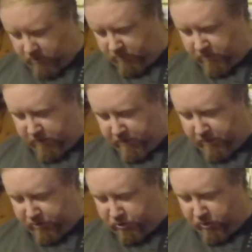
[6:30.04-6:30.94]
May have been a
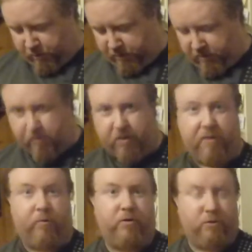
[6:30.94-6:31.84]
bit sloppy there, but
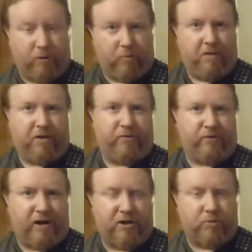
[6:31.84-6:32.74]
anyway, you can go mega
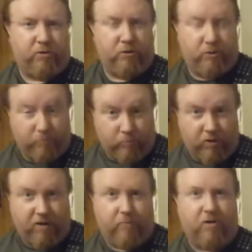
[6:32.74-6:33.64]
fast with it. You can
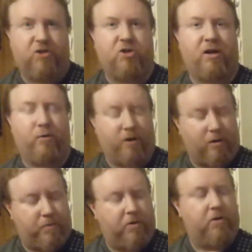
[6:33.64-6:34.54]
really, really tear it
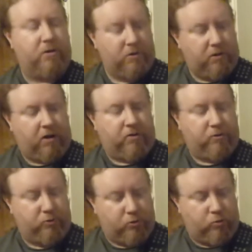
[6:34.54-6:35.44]
up, and you
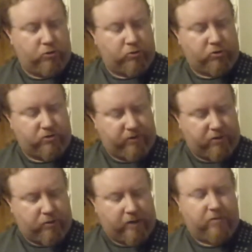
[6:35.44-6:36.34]
can do all sorts of other
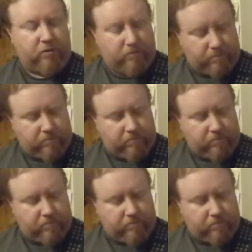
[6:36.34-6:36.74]
crap. You can go.